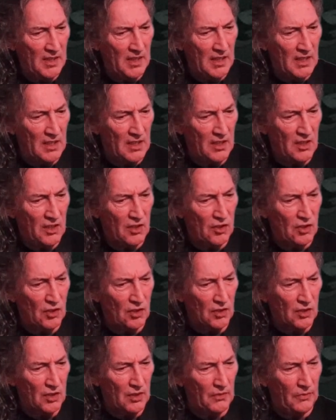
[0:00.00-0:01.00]
is
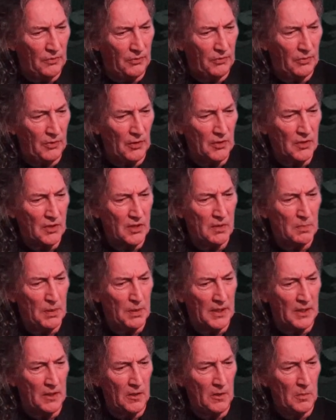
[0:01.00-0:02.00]
just the front
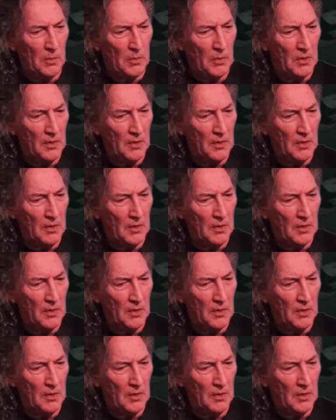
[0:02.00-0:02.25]
pickup.